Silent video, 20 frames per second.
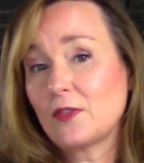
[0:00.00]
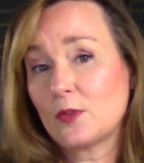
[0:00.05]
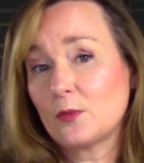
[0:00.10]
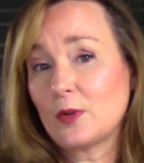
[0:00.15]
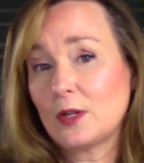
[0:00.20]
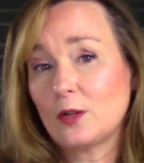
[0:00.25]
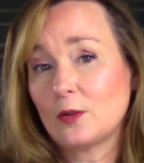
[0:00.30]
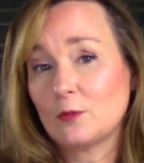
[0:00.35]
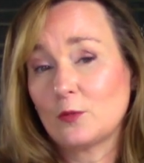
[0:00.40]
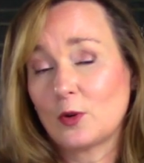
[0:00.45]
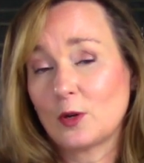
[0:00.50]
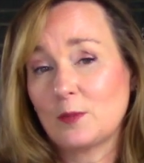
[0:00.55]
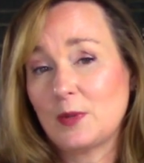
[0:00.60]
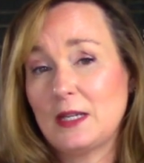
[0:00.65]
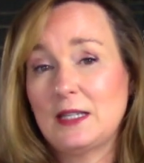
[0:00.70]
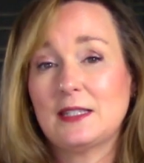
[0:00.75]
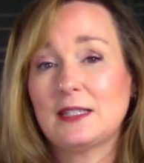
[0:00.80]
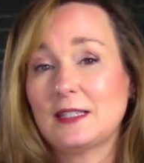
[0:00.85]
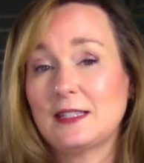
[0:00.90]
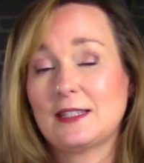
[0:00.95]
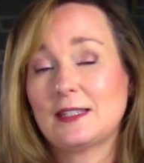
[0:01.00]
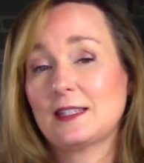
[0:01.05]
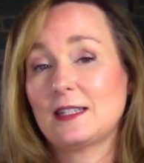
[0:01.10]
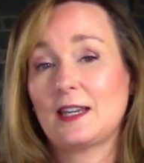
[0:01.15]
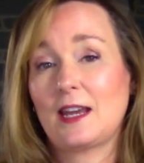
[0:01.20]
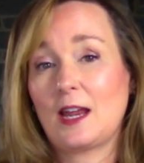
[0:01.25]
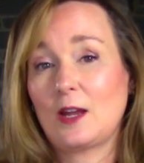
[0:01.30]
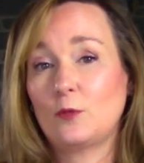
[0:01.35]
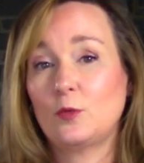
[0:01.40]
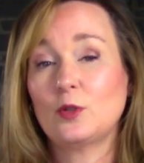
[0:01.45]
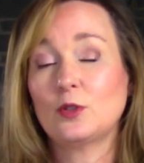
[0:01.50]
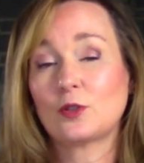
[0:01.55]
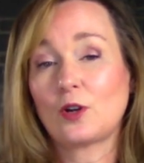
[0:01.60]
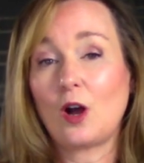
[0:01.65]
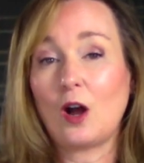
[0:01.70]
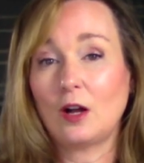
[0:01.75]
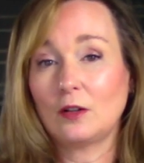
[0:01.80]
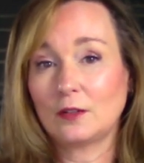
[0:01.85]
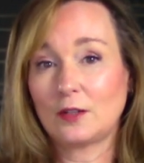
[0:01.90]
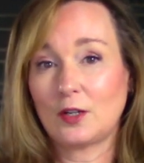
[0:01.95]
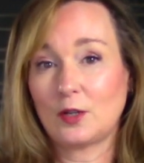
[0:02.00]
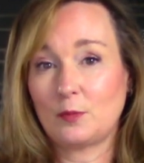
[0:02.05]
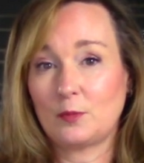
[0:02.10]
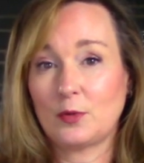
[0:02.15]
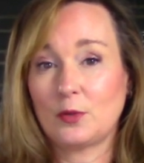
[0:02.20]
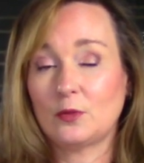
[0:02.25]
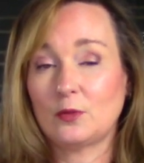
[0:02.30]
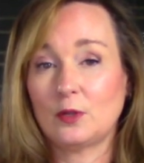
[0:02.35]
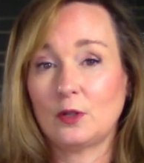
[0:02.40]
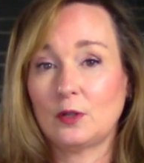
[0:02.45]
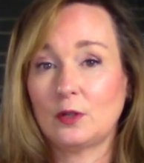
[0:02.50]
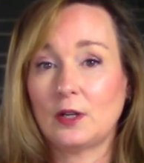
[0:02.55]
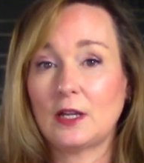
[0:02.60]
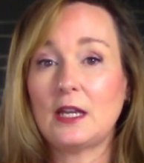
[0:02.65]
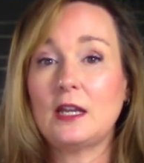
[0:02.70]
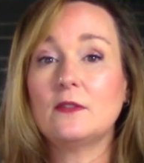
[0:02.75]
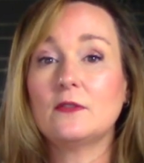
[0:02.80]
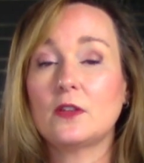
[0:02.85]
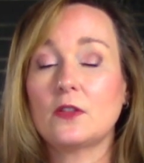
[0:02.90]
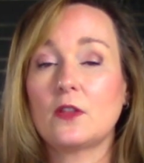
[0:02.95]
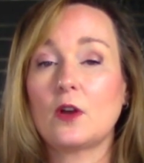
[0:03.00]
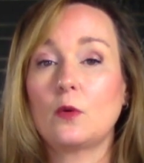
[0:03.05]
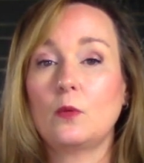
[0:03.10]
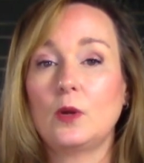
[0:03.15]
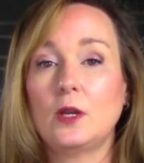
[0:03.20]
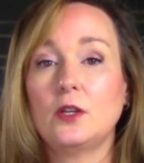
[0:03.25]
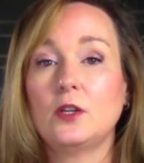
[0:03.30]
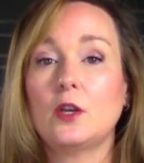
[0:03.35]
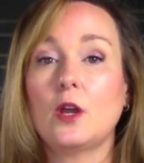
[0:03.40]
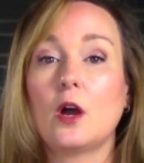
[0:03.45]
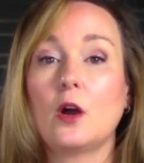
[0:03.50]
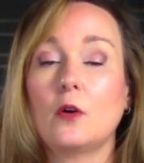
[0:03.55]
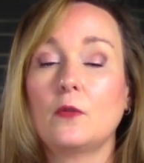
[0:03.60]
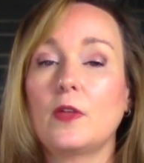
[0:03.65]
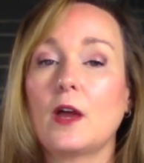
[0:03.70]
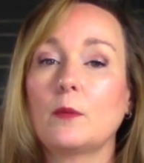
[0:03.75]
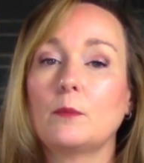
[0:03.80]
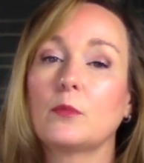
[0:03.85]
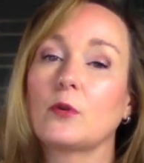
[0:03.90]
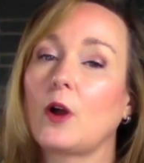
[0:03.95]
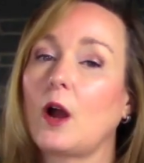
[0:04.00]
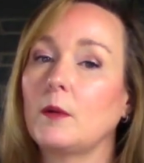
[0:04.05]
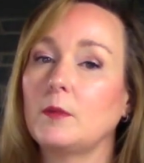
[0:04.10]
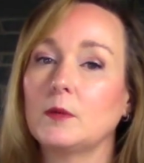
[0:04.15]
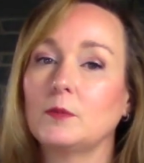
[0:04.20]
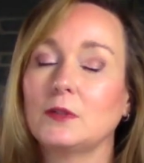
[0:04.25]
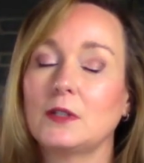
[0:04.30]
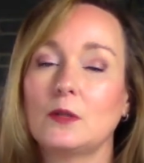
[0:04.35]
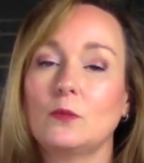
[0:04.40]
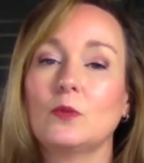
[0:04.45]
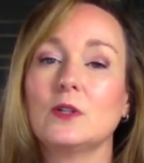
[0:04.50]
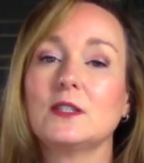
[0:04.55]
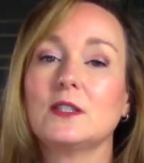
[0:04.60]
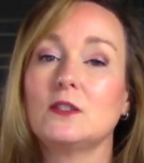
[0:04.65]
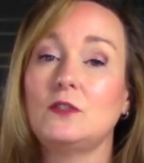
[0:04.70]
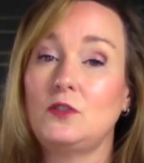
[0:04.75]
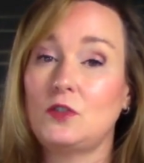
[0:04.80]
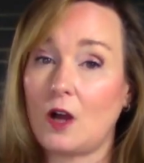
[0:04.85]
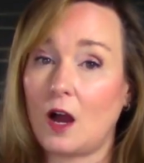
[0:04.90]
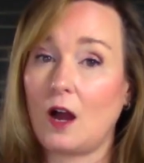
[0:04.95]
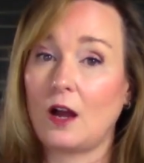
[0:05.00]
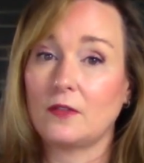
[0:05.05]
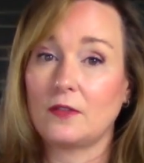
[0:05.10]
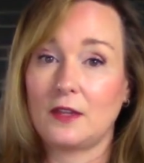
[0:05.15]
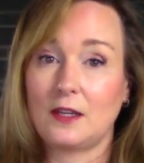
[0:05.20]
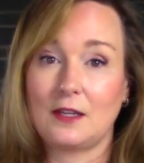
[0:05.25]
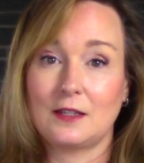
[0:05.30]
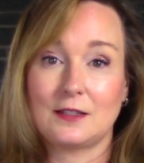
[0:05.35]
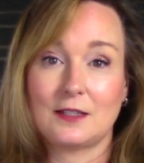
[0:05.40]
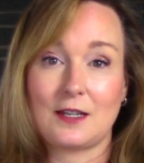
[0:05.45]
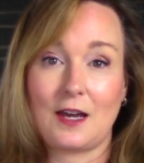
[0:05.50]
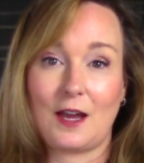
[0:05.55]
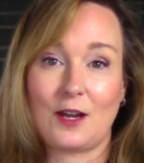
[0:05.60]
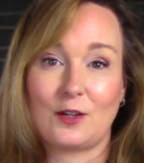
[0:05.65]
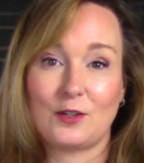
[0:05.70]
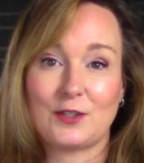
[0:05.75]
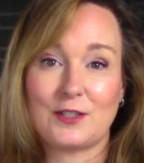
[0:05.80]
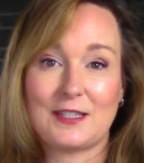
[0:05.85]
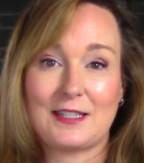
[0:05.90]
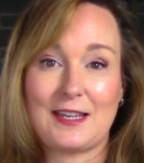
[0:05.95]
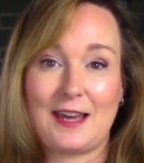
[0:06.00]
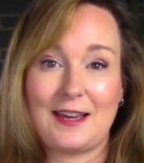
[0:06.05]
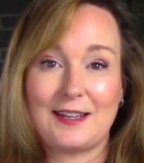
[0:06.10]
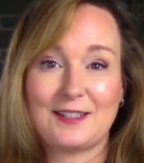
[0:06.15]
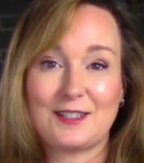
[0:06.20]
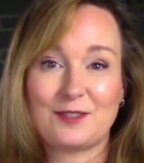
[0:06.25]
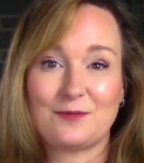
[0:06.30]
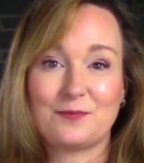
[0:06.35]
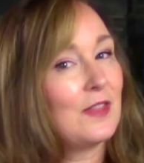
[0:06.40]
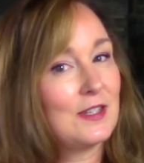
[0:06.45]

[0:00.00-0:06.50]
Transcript: three or more pieces today, we'll call it a parure, even though we know that probably was not the entire set.